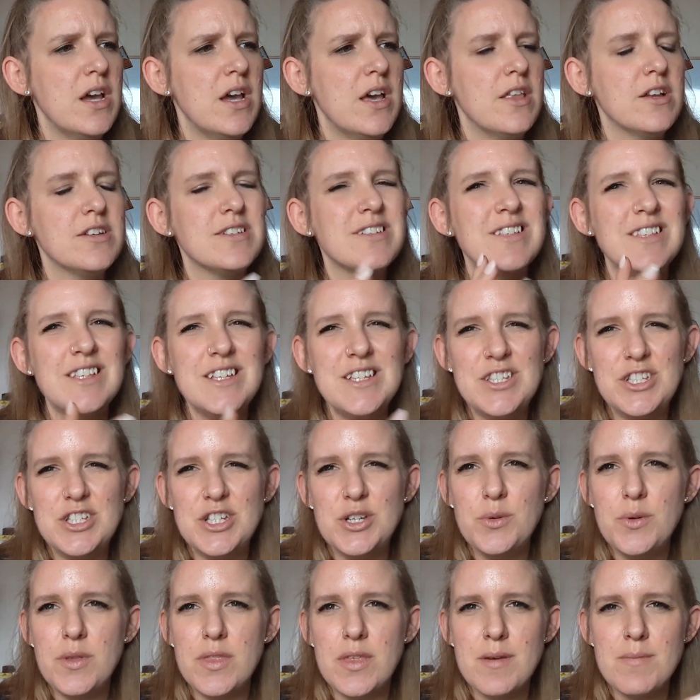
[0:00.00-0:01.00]
There's at least
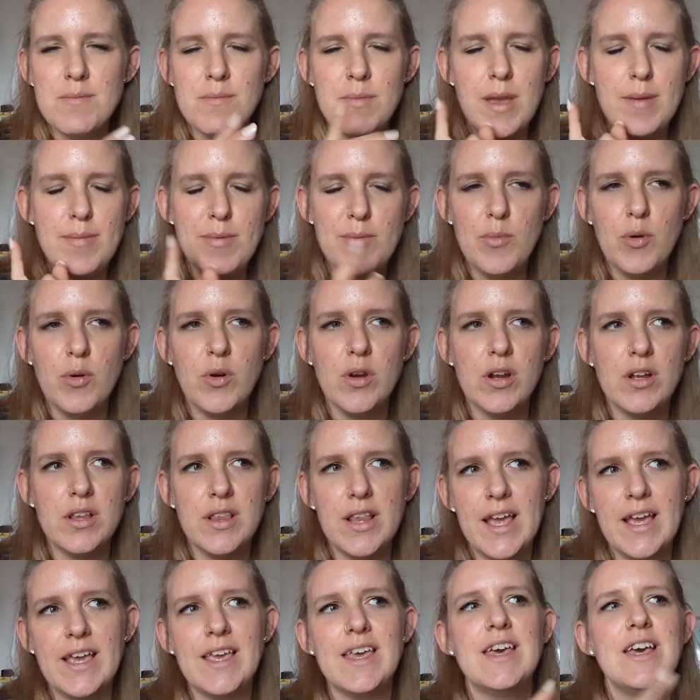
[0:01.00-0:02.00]
2 of them, maybe more,
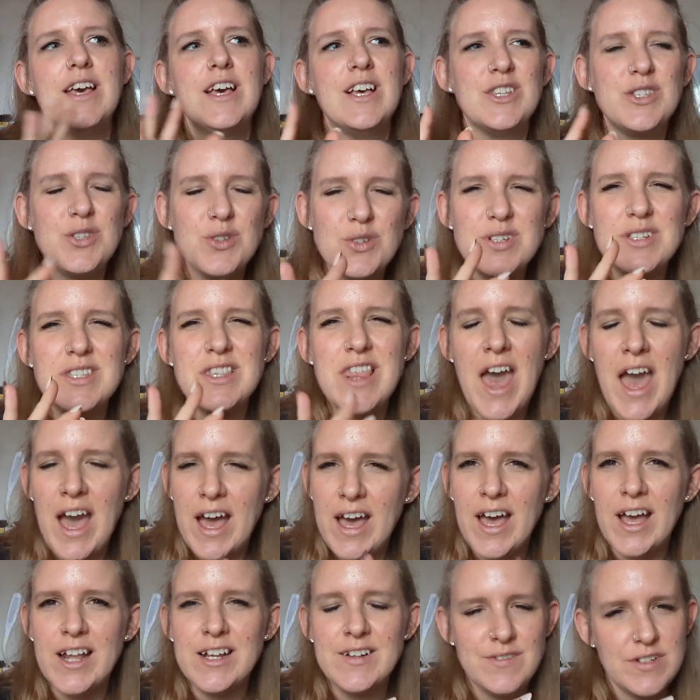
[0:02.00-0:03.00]
like, so she's
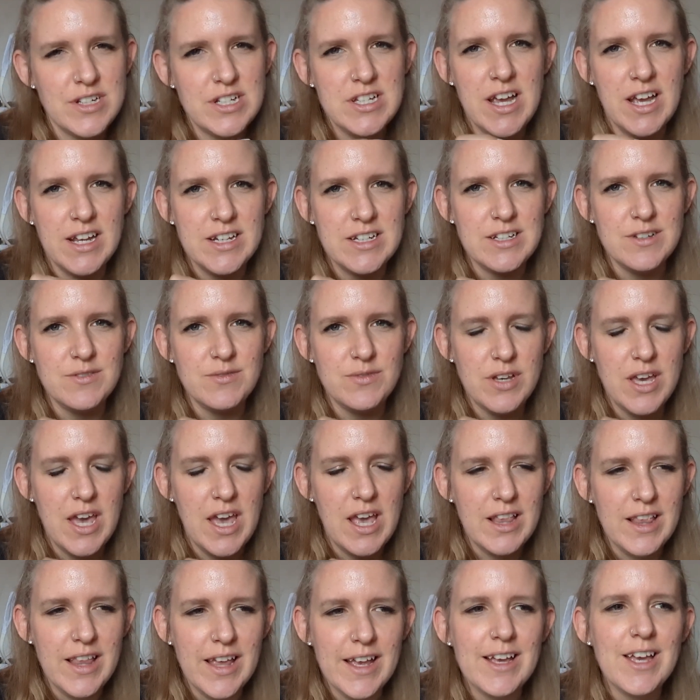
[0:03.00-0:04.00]
that kind of detective,
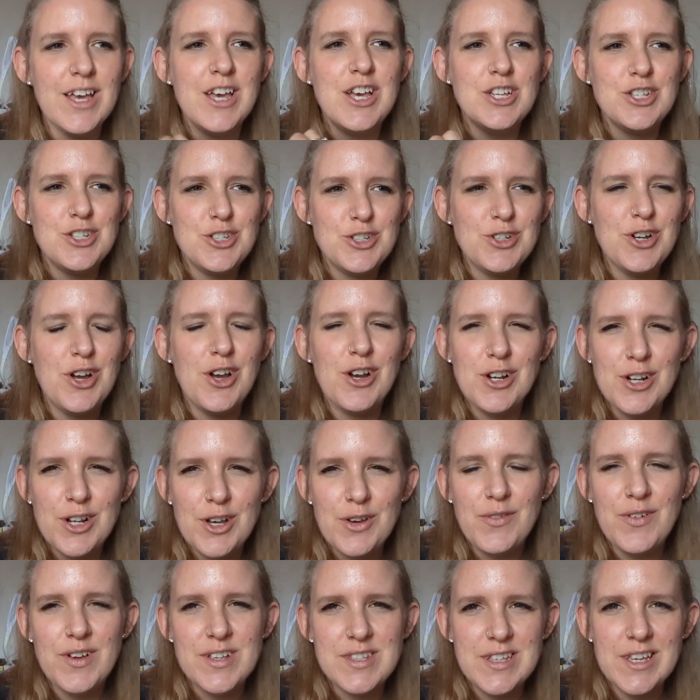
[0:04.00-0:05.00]
okay? Like, strong
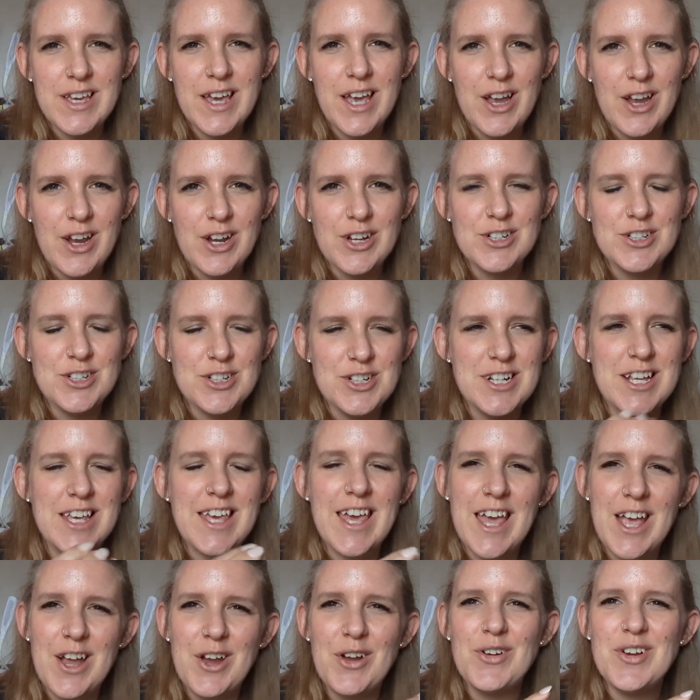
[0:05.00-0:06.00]
enough as a character to
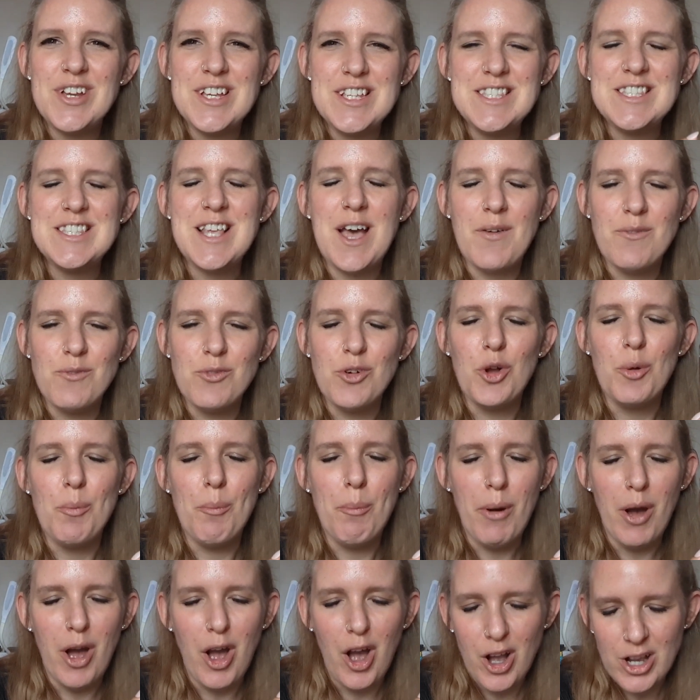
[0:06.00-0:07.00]
carry several
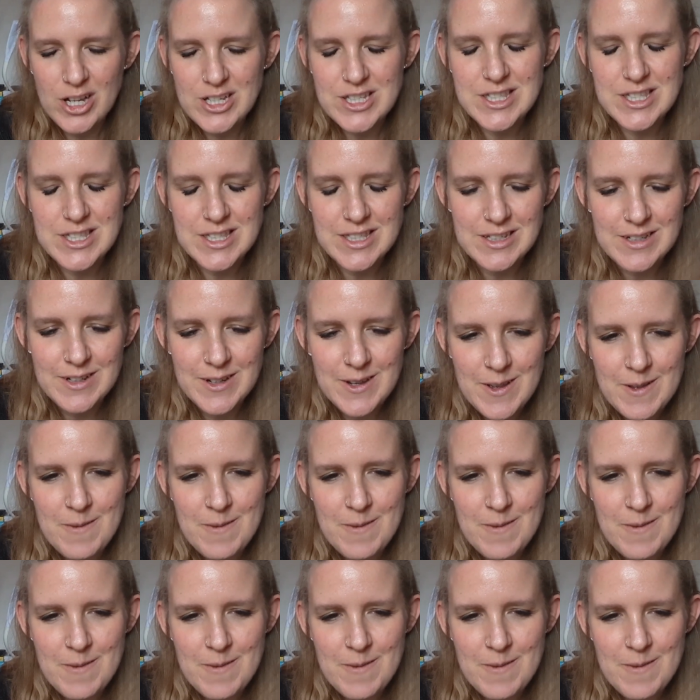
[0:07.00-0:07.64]
books.